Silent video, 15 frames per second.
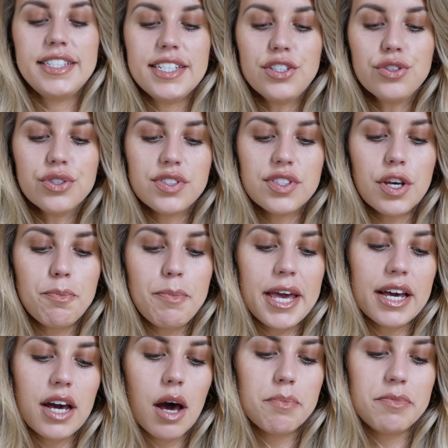I did also
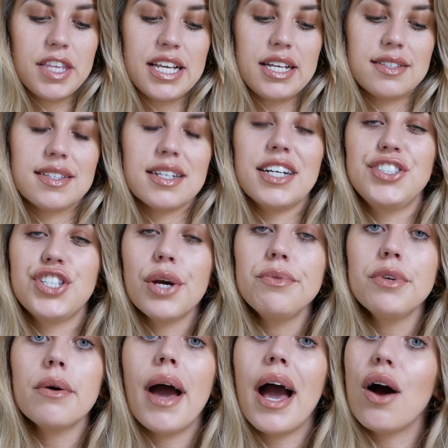pick up these, and I
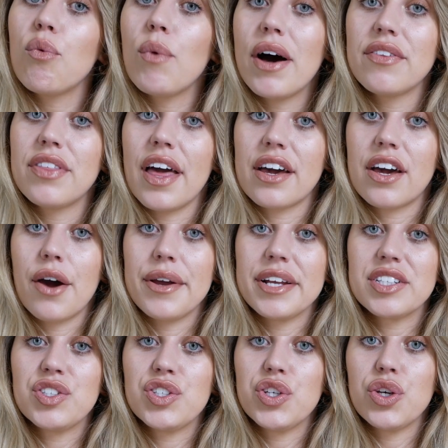don't know how well they're
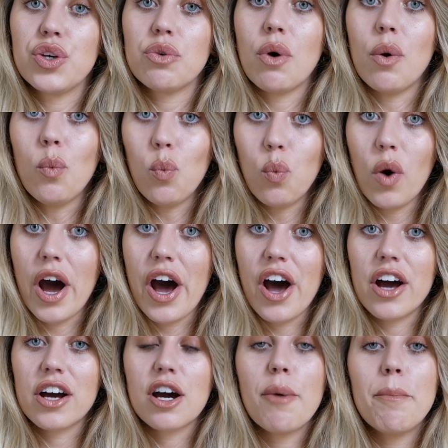going to
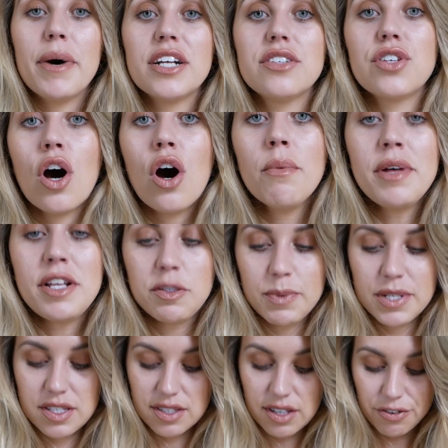work, but Tom has
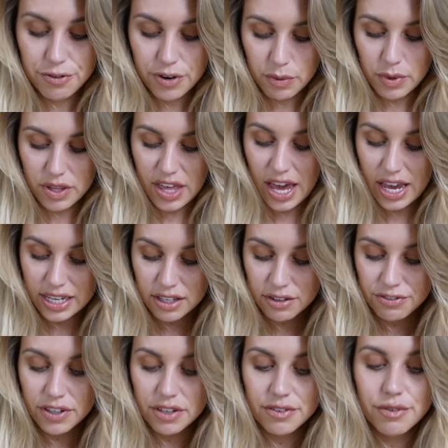been suffering with hay
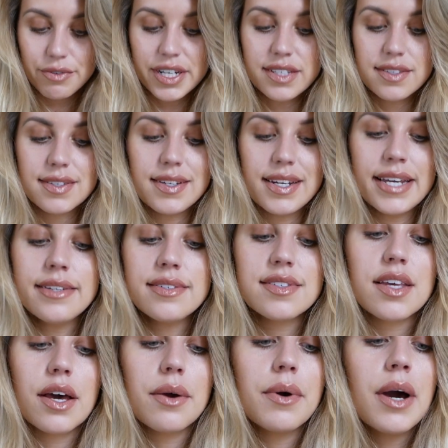fever recently,
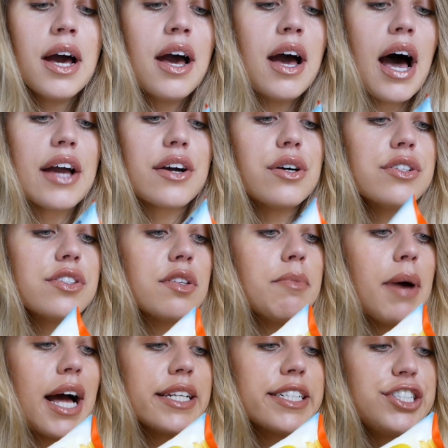so I got
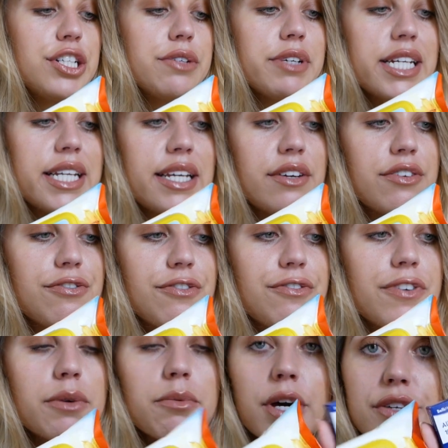some allergy relief
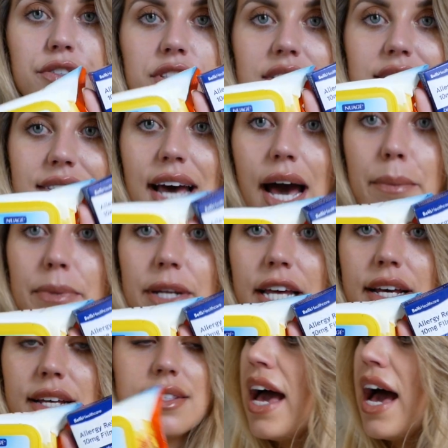film coated
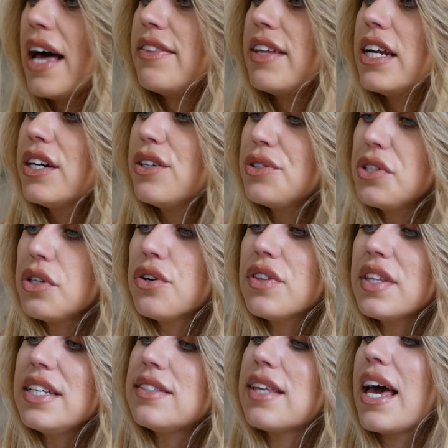tablets, and then I also
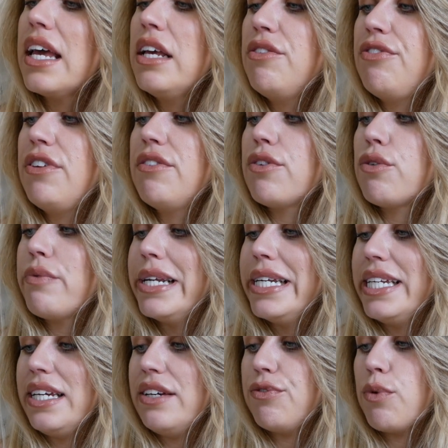got these hay fever
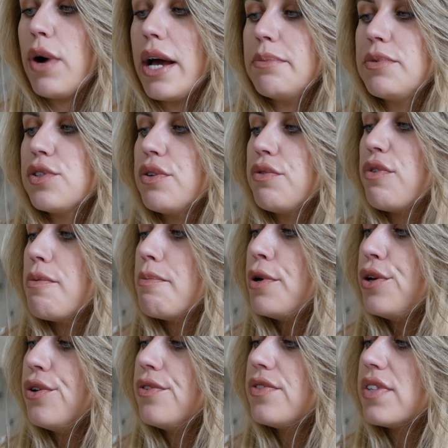relief wipes, so it
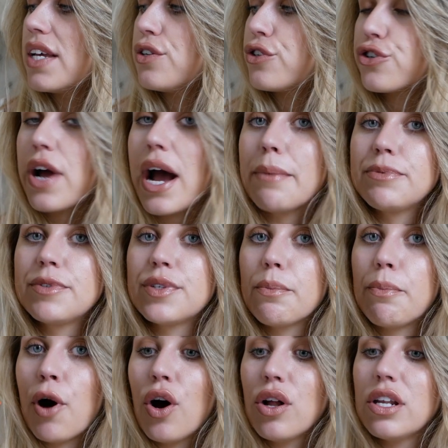removes and traps
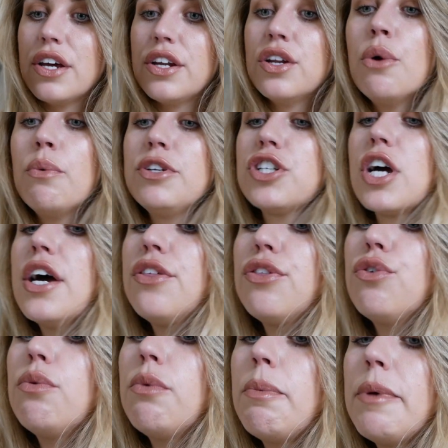pollen, which I
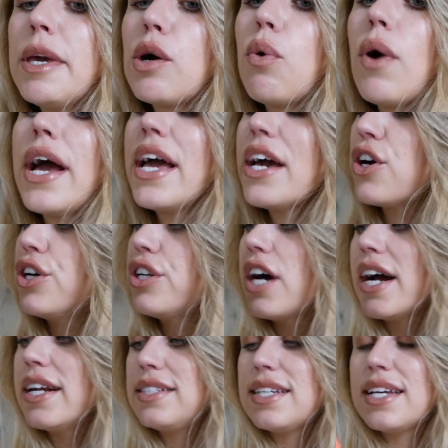thought would be quite a good
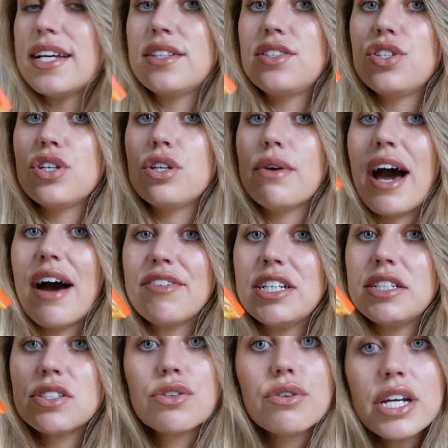idea to have in
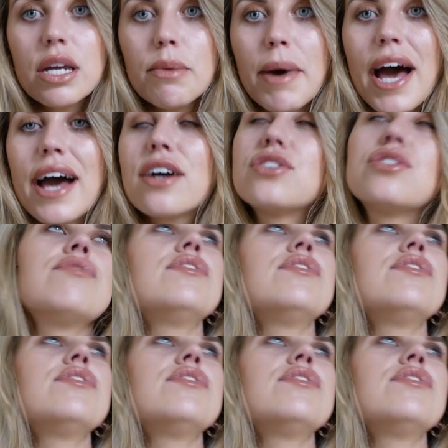his cricket bag, because